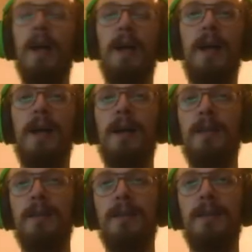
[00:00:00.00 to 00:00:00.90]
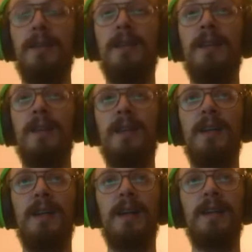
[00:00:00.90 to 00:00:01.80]
And
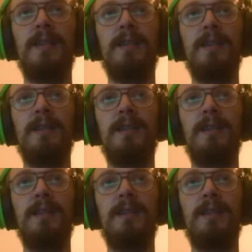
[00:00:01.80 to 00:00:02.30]
I think